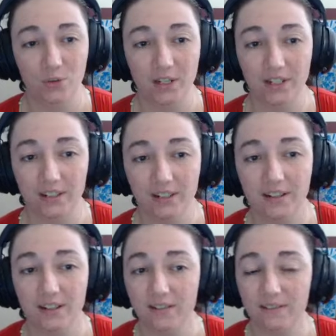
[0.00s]
can,
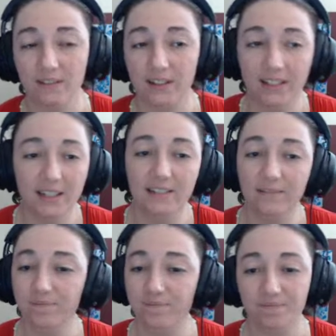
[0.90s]

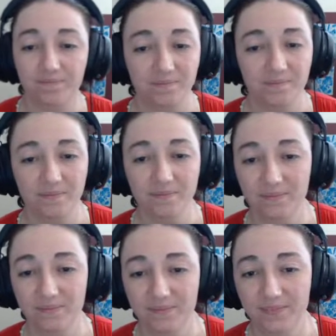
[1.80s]
again,
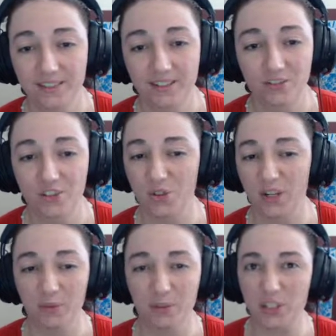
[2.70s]
just
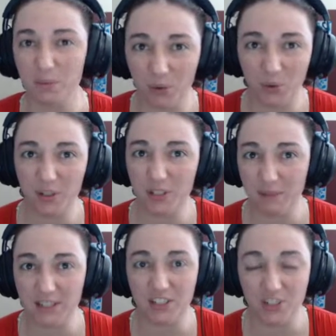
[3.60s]
try to explore as
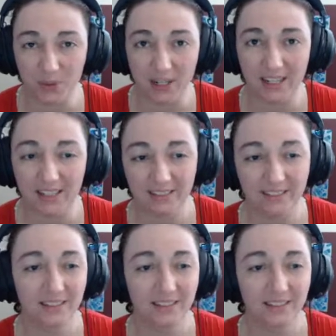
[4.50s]
best as you can.